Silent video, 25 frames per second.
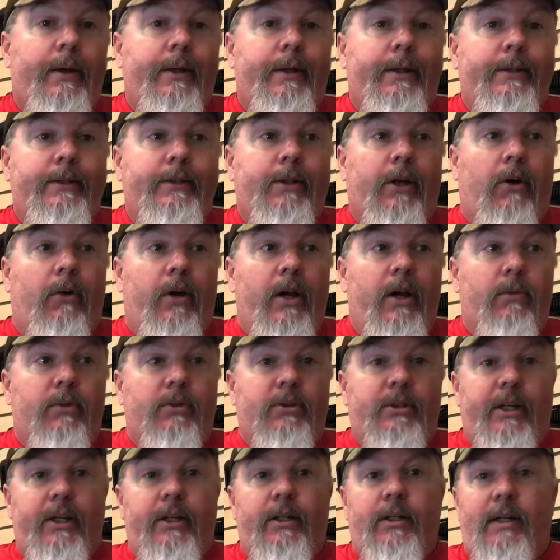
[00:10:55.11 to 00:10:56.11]
So it was
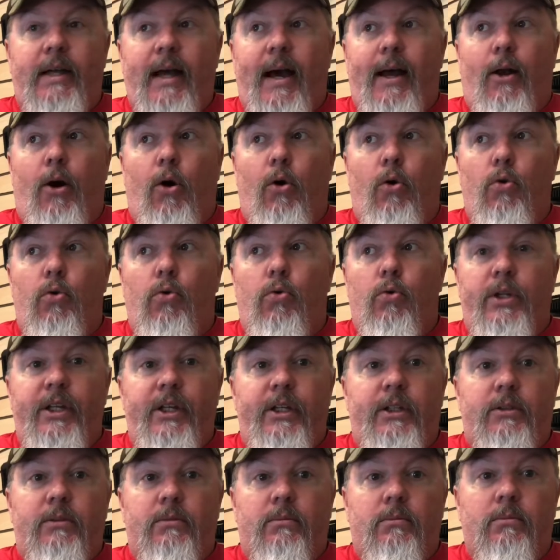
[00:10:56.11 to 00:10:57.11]
getting kind of old
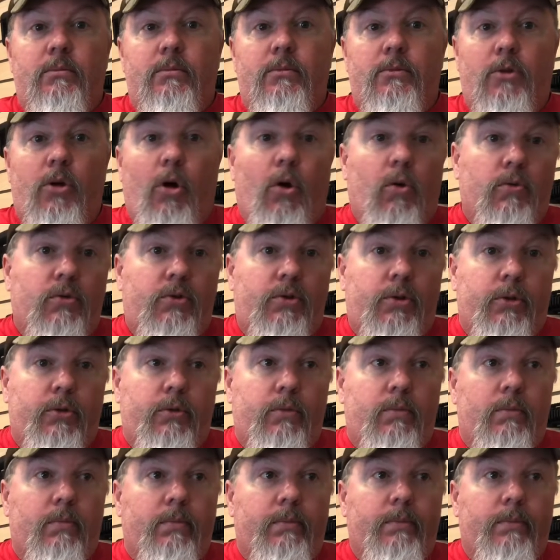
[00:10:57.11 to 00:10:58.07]
eating cold soup.